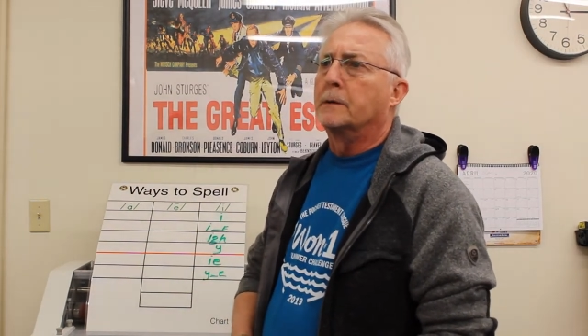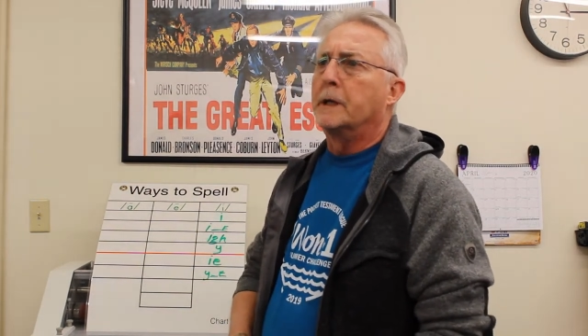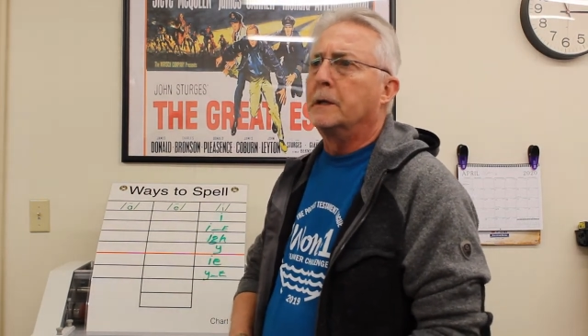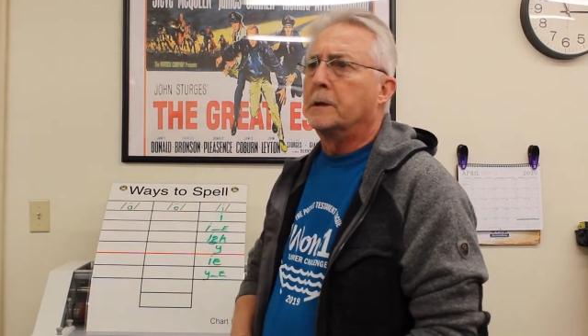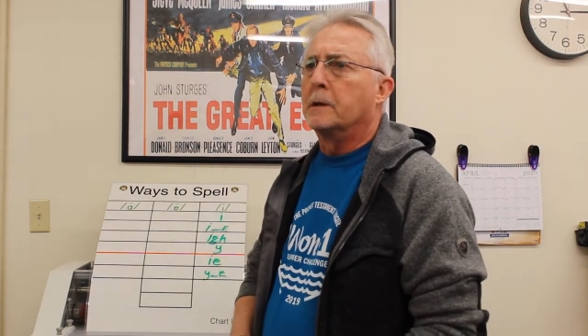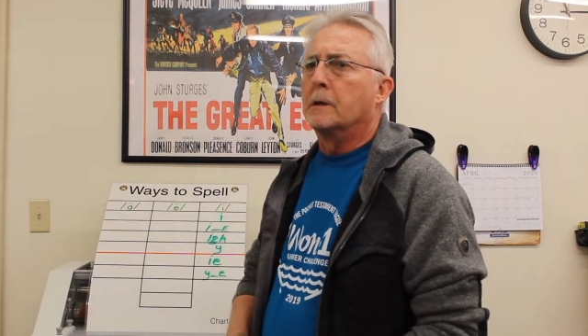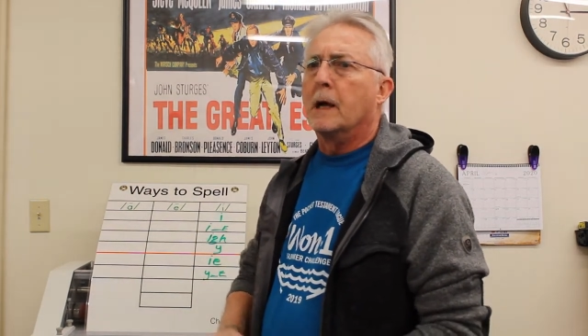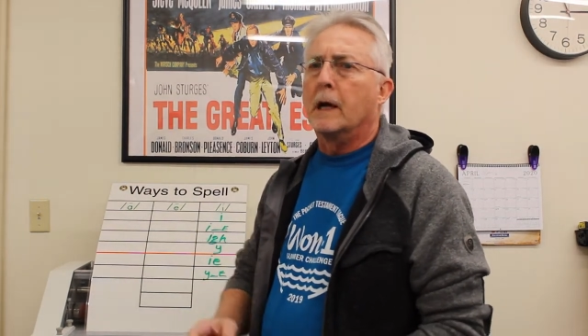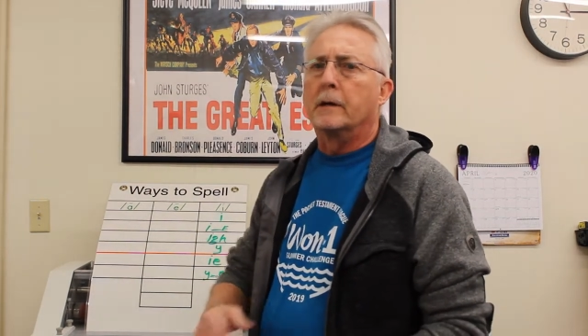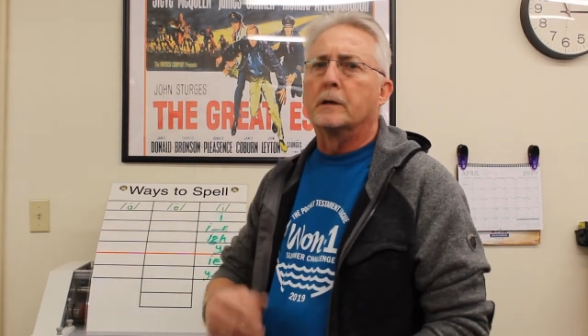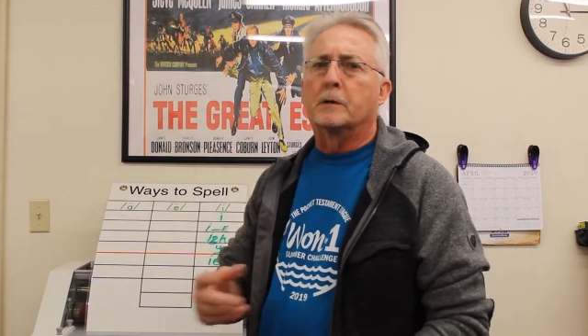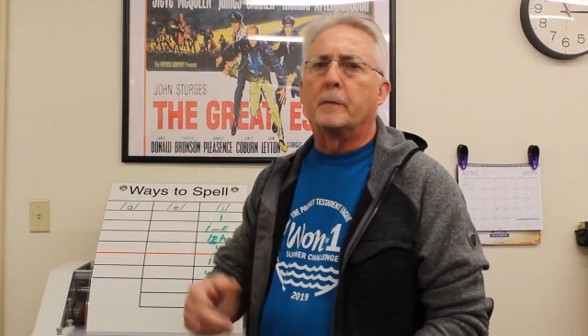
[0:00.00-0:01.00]
"Teacher, how
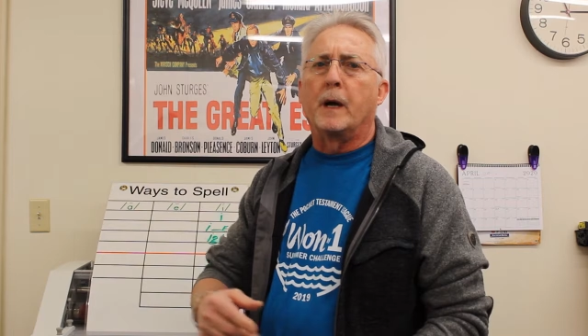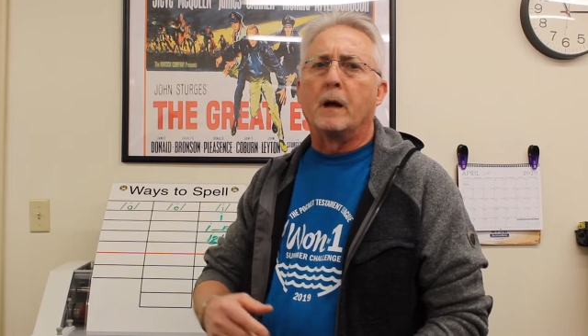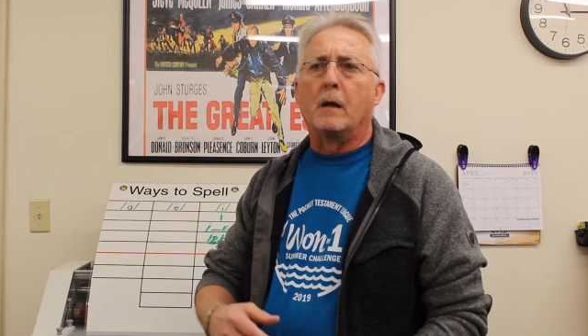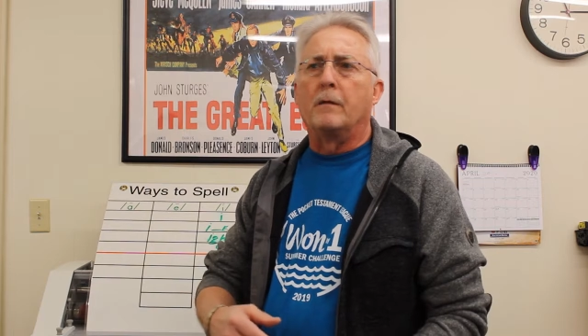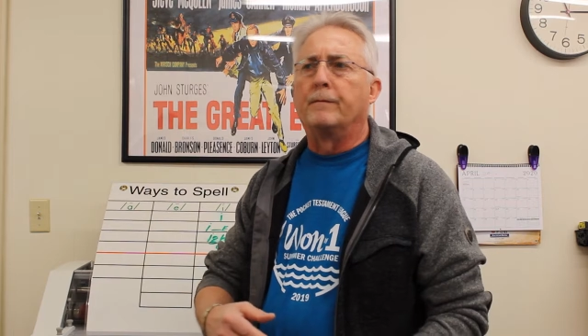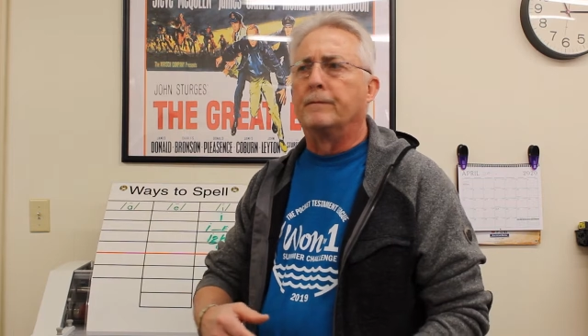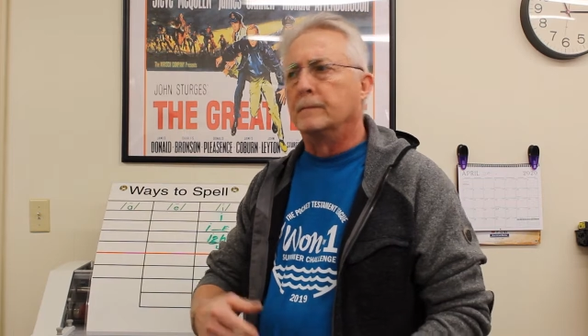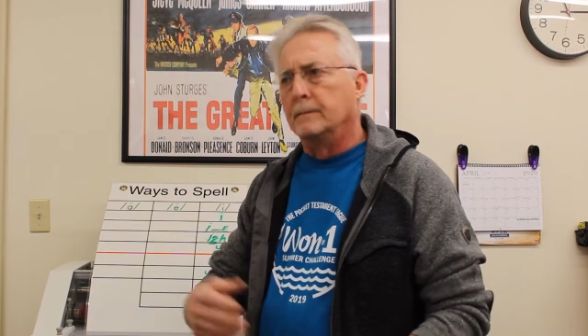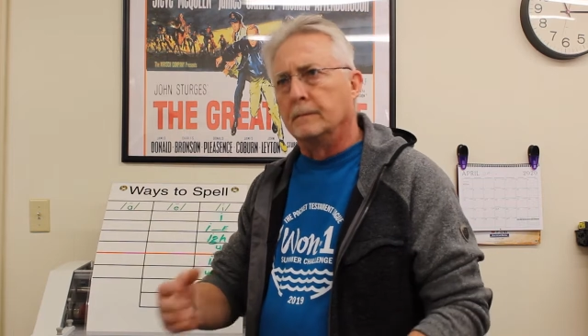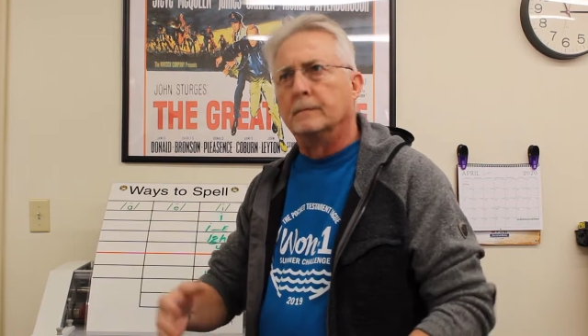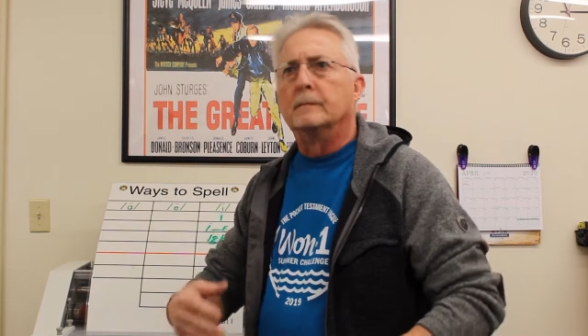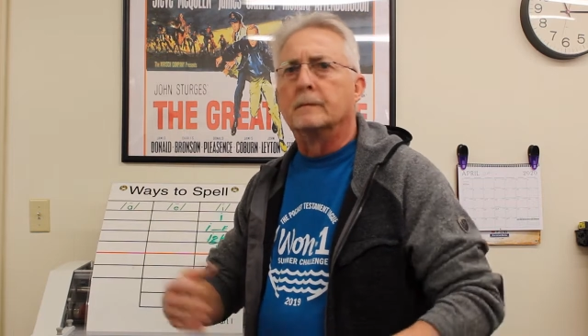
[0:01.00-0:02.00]
do you spell
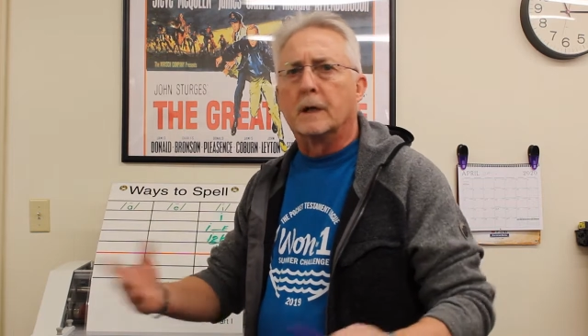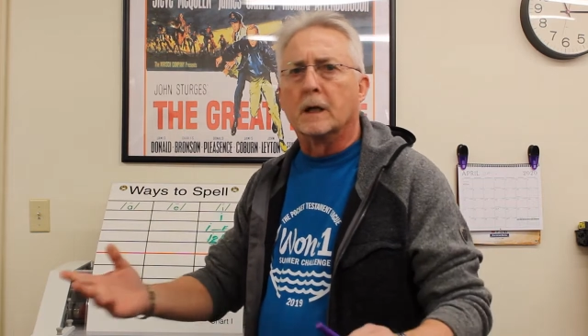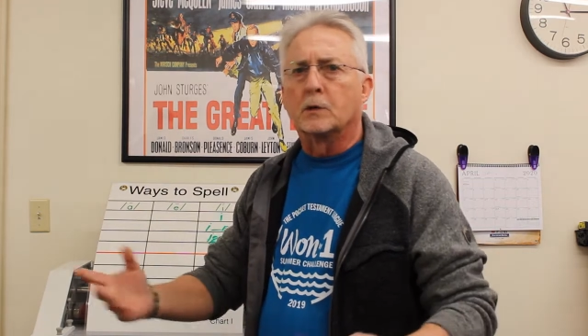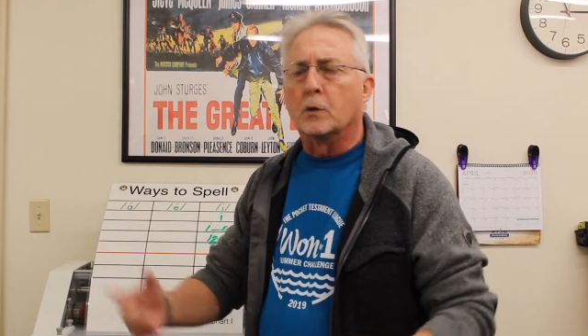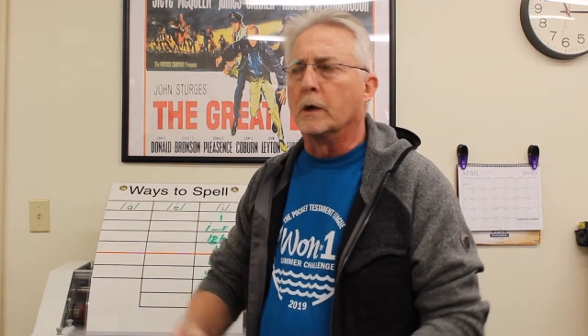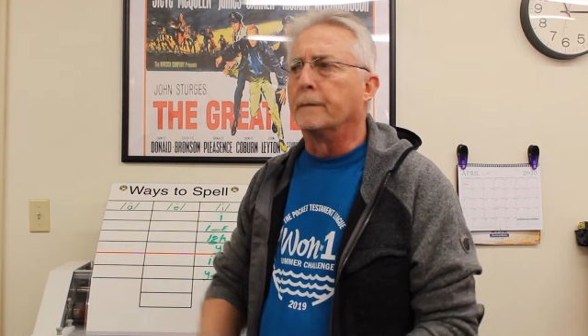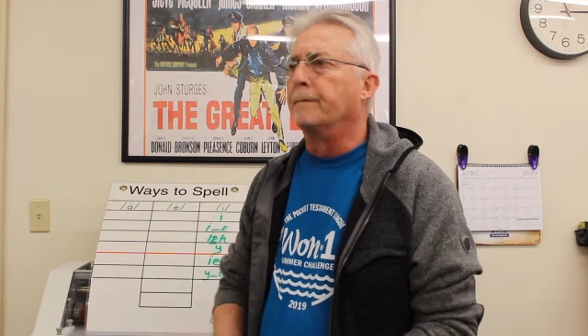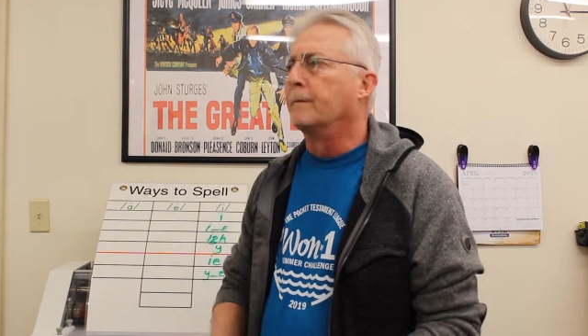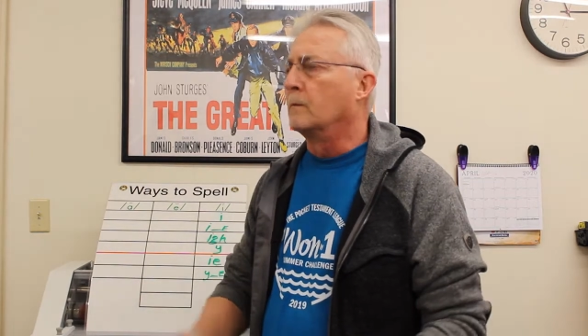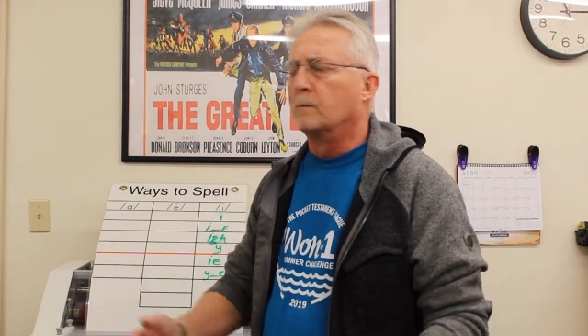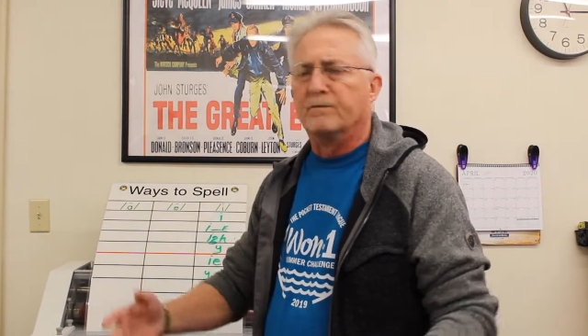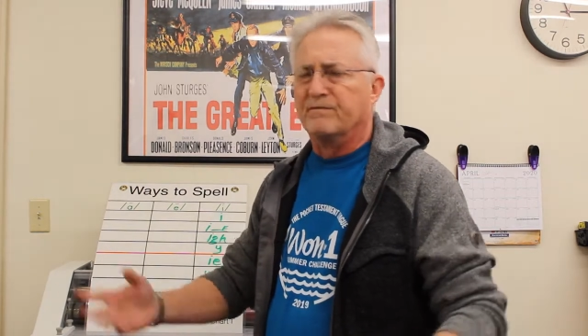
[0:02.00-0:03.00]
this word?"
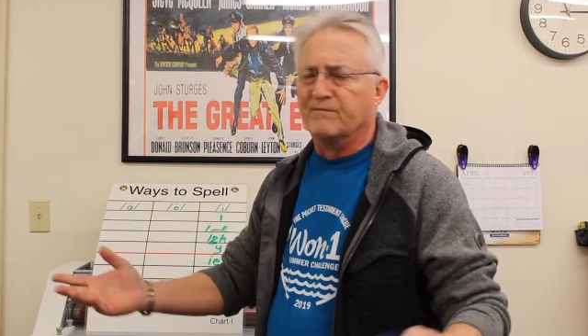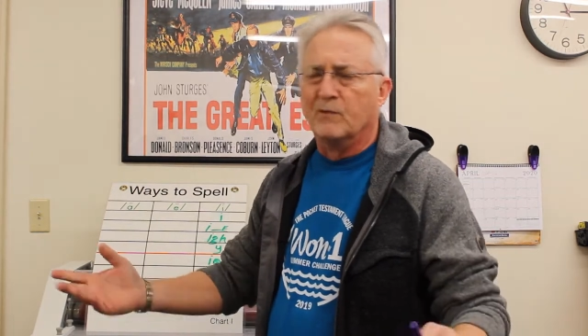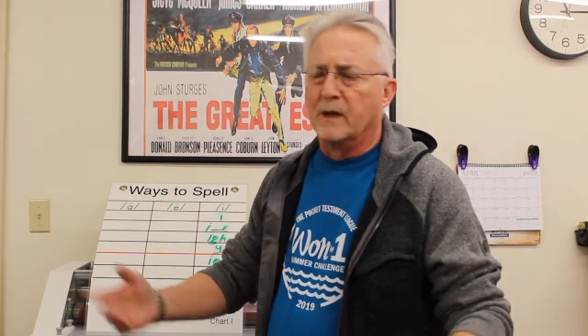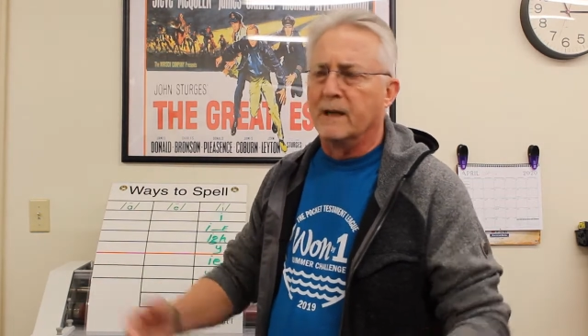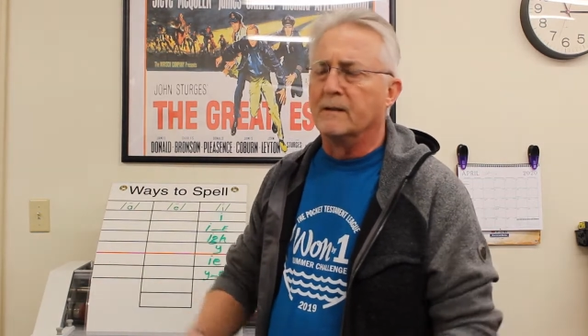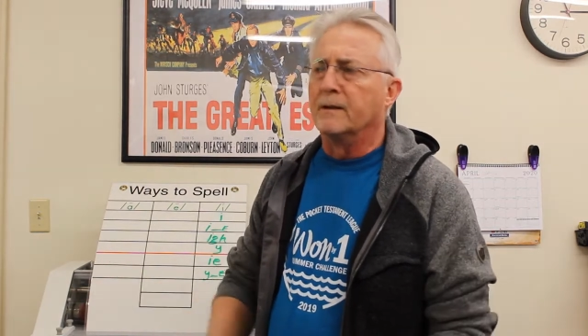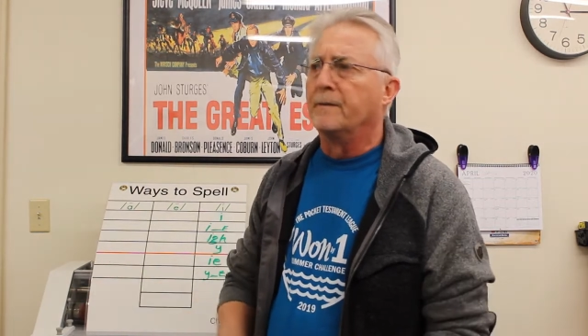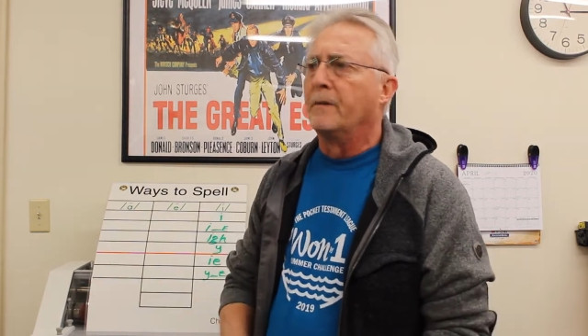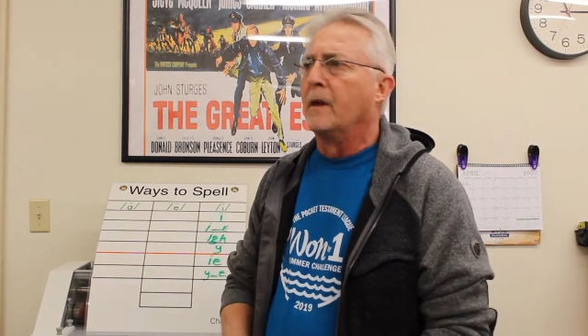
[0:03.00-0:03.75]
Whatever.